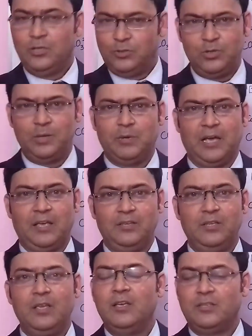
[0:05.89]
Today
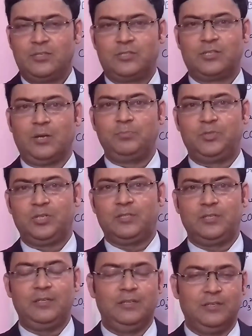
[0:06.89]
my
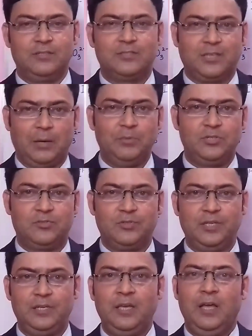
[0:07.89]
subject is
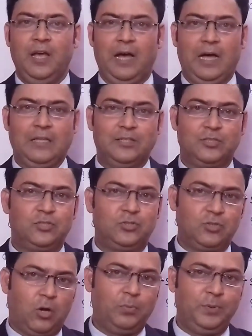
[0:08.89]
chemistry and the
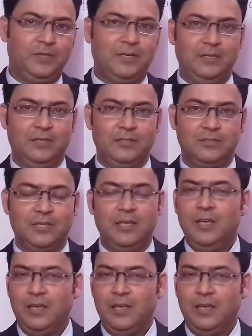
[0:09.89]
topic is